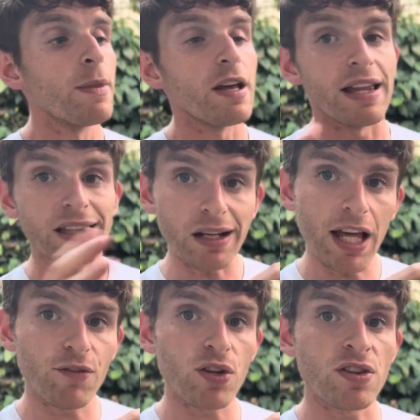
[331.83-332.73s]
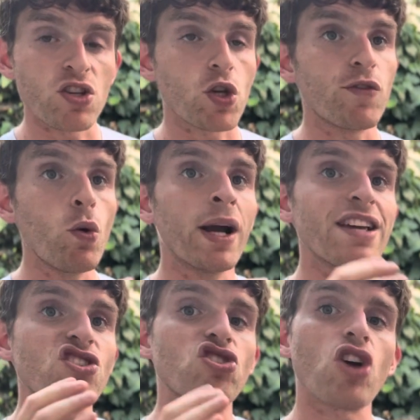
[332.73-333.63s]
a little heavier than this. So if you want a
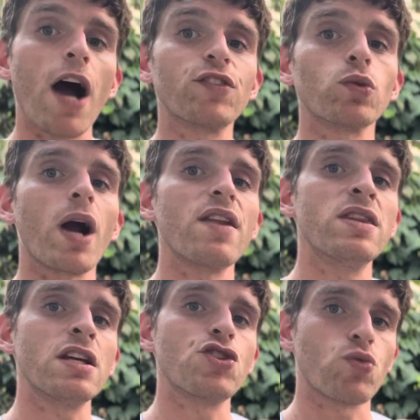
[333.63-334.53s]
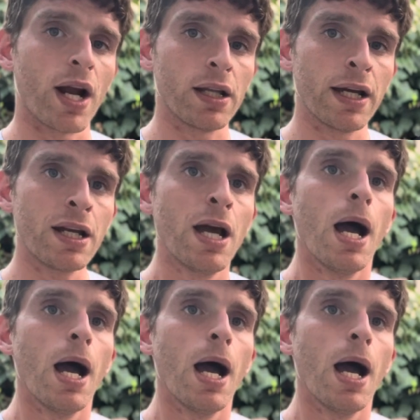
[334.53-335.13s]
softer ride than the Adrenaline,